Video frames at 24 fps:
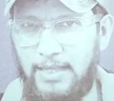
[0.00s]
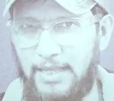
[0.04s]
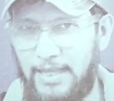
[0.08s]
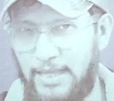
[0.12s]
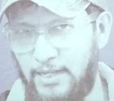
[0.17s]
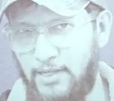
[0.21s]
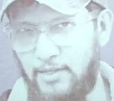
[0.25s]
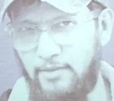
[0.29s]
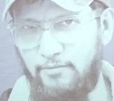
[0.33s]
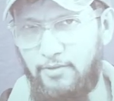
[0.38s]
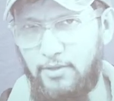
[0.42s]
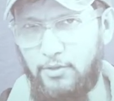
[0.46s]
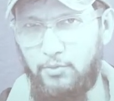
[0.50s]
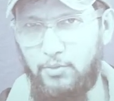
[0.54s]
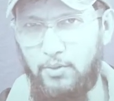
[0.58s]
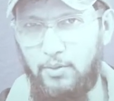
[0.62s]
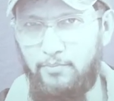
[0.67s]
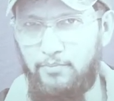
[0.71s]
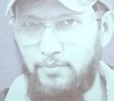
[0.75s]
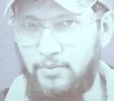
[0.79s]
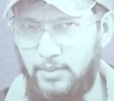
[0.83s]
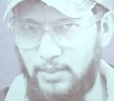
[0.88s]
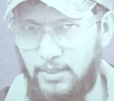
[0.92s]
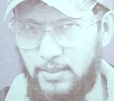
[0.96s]

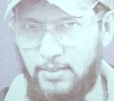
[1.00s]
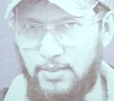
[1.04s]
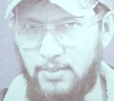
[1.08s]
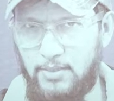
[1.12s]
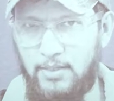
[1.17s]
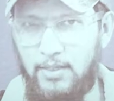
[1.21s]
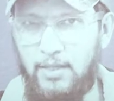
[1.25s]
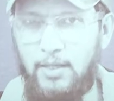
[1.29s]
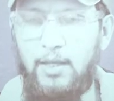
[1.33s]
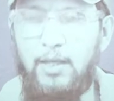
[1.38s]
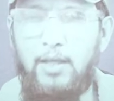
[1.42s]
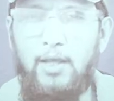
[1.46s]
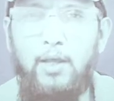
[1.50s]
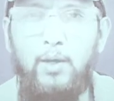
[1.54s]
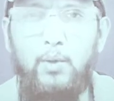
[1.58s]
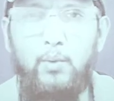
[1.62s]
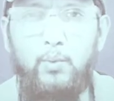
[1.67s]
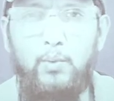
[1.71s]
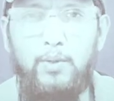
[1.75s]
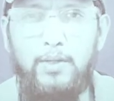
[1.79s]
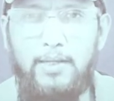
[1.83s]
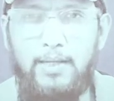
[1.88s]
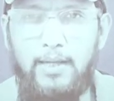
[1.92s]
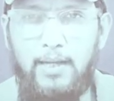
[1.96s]
individual? Yes,
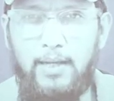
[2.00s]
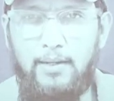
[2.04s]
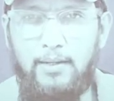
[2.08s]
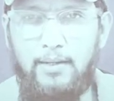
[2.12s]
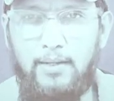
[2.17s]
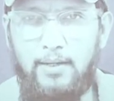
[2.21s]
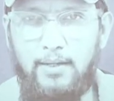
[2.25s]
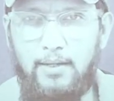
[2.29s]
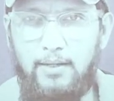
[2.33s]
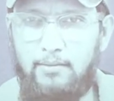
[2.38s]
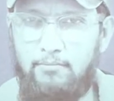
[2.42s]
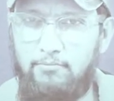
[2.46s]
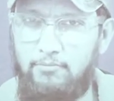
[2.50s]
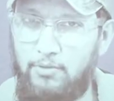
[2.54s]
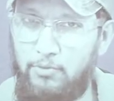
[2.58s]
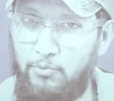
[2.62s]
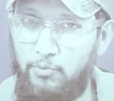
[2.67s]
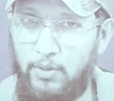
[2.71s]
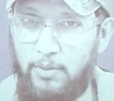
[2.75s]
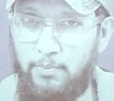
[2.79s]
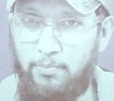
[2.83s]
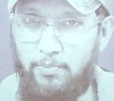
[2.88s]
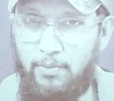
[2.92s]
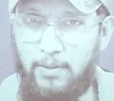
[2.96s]
we can
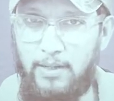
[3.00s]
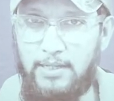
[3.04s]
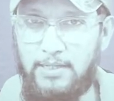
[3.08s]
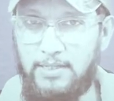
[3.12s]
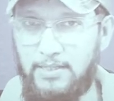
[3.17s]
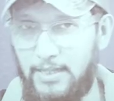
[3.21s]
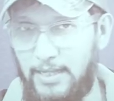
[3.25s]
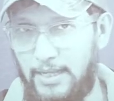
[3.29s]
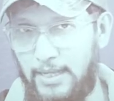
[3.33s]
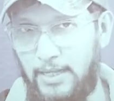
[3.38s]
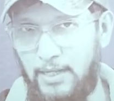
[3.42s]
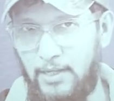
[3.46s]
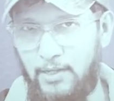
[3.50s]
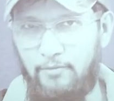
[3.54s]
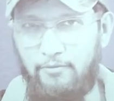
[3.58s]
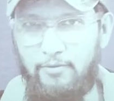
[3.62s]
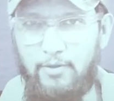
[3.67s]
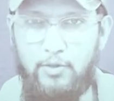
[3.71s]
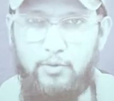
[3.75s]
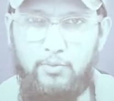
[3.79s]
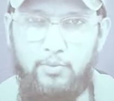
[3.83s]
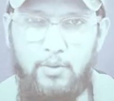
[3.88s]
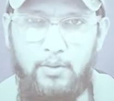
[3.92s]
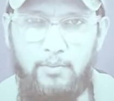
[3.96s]
replace
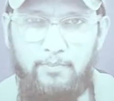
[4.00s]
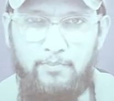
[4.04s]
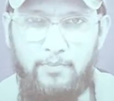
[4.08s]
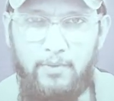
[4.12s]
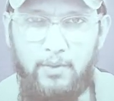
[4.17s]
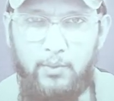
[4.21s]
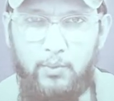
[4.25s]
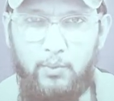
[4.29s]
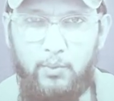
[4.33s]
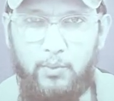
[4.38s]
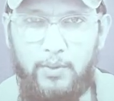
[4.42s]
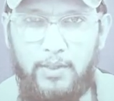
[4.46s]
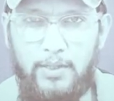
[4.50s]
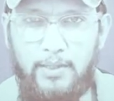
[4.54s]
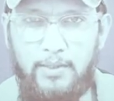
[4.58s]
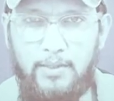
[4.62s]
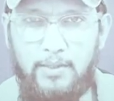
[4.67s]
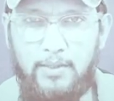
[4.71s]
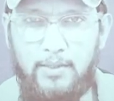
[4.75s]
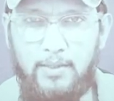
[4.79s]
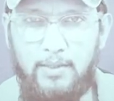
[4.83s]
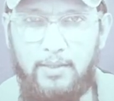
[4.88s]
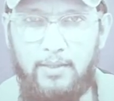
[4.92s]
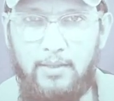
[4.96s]
individual
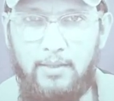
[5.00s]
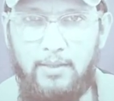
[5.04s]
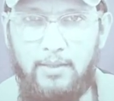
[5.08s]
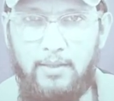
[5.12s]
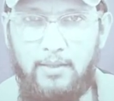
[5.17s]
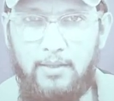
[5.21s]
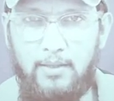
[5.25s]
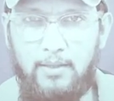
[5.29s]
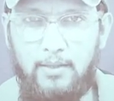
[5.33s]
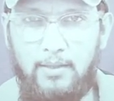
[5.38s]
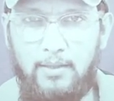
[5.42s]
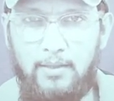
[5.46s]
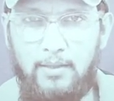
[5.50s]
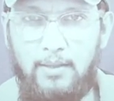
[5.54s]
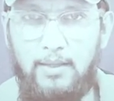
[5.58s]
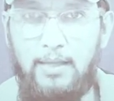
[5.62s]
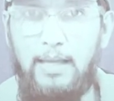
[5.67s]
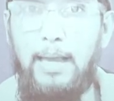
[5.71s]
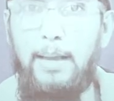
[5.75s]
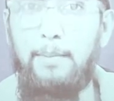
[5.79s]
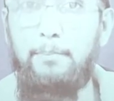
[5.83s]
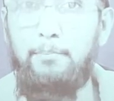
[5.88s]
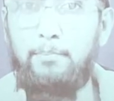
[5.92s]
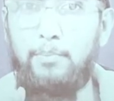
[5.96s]
with
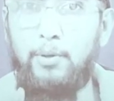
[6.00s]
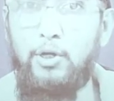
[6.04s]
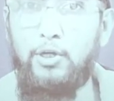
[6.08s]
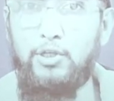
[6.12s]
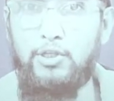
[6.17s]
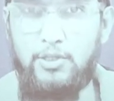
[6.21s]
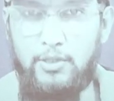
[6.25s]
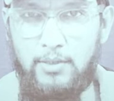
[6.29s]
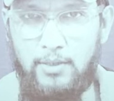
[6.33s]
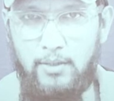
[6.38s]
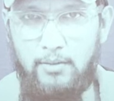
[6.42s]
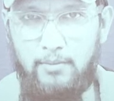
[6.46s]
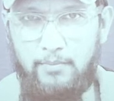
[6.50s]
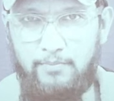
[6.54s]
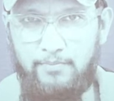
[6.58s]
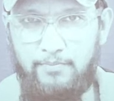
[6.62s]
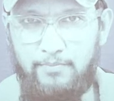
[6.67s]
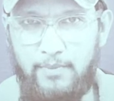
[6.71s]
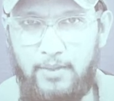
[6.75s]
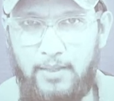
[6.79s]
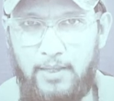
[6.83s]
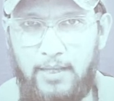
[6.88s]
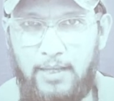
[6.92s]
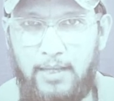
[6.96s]

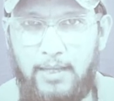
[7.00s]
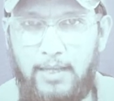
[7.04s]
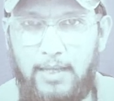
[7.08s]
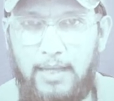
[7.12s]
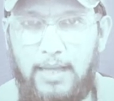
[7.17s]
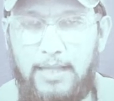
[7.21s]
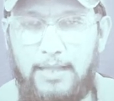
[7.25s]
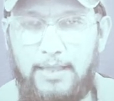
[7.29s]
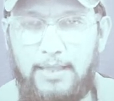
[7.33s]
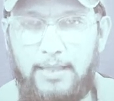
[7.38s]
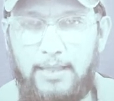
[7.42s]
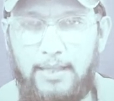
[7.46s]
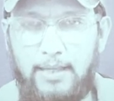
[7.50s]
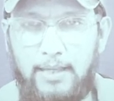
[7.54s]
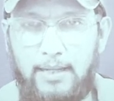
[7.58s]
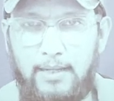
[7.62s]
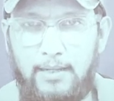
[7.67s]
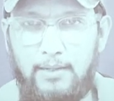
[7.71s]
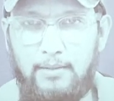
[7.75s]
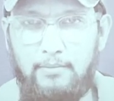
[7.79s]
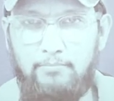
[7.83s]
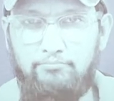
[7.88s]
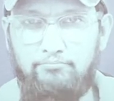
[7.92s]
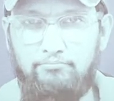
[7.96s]
personal, and
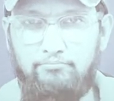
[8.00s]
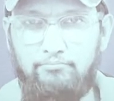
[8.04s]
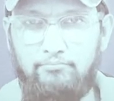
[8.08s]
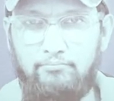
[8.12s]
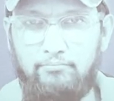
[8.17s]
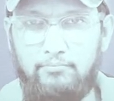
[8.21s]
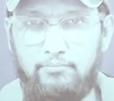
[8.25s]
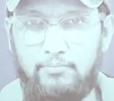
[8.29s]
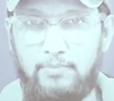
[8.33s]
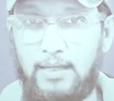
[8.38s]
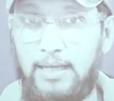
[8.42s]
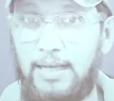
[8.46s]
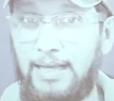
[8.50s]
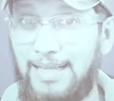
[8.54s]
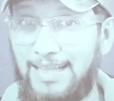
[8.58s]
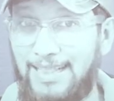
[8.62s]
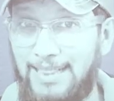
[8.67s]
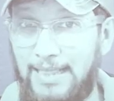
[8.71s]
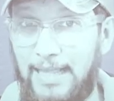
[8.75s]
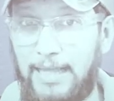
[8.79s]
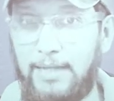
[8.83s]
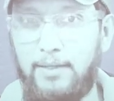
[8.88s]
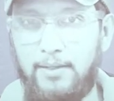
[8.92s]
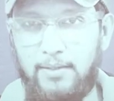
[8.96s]
then
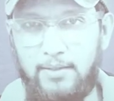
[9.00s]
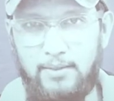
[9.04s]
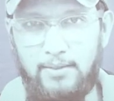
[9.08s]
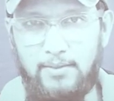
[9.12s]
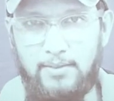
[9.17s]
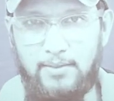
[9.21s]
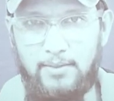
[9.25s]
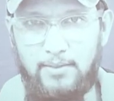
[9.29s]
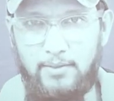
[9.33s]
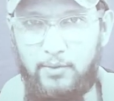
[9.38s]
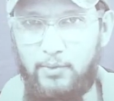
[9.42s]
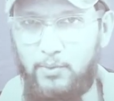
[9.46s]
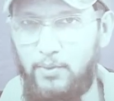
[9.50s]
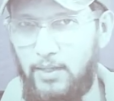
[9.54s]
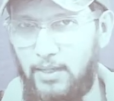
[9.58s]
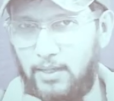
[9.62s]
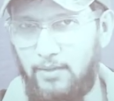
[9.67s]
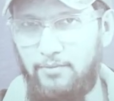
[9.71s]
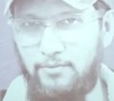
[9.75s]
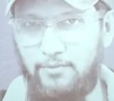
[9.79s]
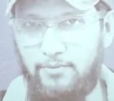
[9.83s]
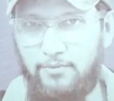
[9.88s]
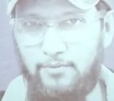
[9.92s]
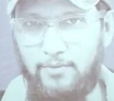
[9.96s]
cleanliness. Do you
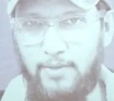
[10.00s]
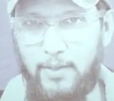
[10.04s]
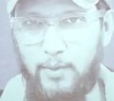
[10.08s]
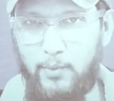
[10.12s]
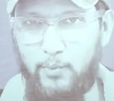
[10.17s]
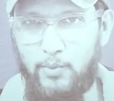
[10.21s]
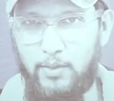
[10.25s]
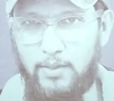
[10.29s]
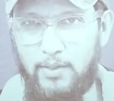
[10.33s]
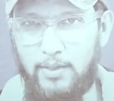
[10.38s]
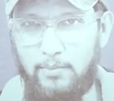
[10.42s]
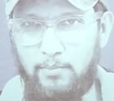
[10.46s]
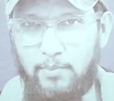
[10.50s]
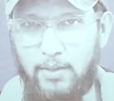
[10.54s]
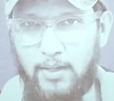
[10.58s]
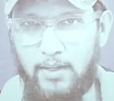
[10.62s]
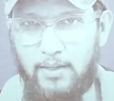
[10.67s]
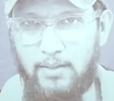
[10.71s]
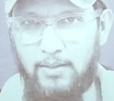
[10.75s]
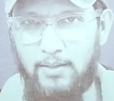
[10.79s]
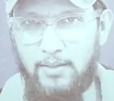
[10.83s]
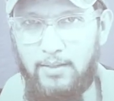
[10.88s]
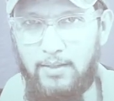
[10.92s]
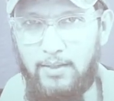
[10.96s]
have any word in
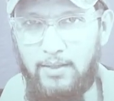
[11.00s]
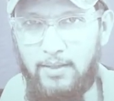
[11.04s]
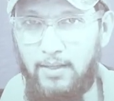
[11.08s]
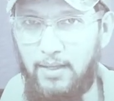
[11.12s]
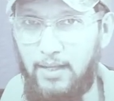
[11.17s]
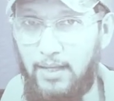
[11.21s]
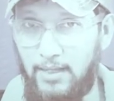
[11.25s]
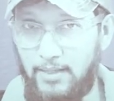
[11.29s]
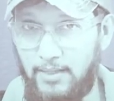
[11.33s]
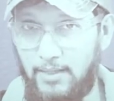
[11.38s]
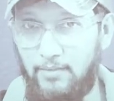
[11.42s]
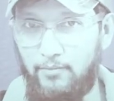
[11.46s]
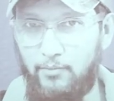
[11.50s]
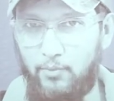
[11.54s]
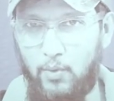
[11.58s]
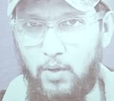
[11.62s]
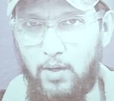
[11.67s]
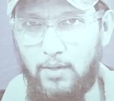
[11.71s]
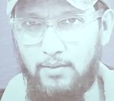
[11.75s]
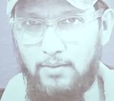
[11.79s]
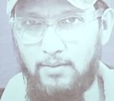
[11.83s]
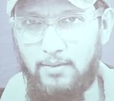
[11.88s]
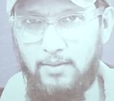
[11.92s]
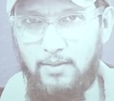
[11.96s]
mind? I have
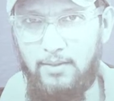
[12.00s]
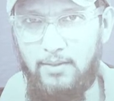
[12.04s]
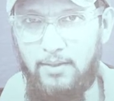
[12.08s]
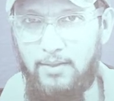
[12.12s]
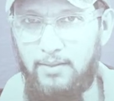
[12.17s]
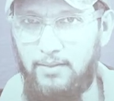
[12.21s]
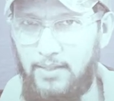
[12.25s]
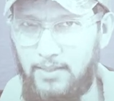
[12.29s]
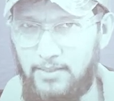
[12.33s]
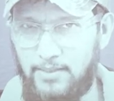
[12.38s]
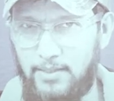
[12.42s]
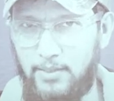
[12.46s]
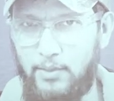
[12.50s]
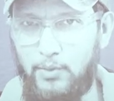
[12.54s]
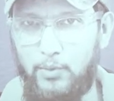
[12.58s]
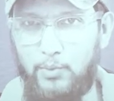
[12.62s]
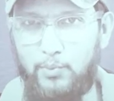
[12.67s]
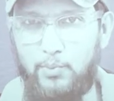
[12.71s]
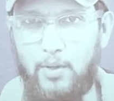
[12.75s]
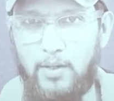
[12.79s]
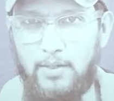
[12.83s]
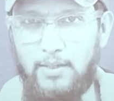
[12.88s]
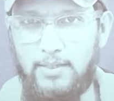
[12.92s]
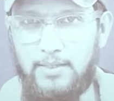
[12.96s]
one. That's a
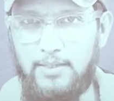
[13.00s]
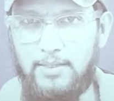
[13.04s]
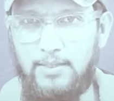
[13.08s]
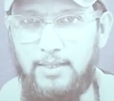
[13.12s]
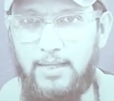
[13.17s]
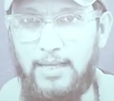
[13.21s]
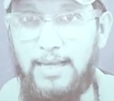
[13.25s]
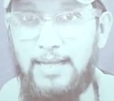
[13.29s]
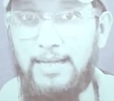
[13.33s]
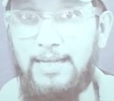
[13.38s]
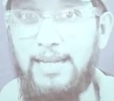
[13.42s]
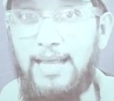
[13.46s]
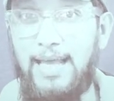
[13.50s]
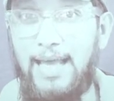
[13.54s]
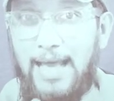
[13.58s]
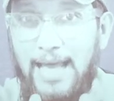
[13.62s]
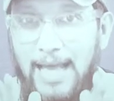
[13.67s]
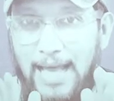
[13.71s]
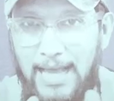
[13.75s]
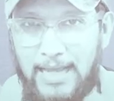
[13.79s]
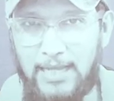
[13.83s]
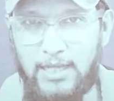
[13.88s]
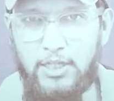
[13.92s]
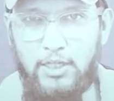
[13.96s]
good one. It's an
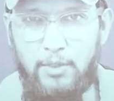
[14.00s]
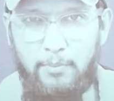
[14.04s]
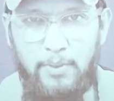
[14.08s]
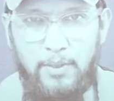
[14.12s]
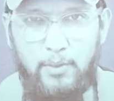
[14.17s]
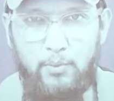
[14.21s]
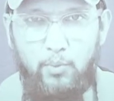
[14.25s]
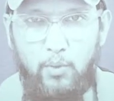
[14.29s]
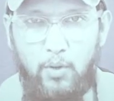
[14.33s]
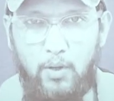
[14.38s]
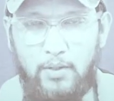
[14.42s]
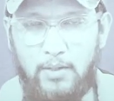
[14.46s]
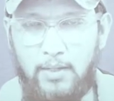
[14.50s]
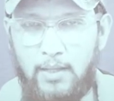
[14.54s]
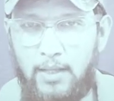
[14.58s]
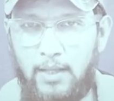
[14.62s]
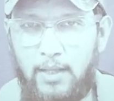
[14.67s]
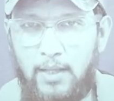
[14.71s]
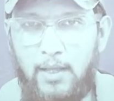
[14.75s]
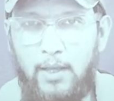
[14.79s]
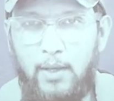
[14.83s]
academic one.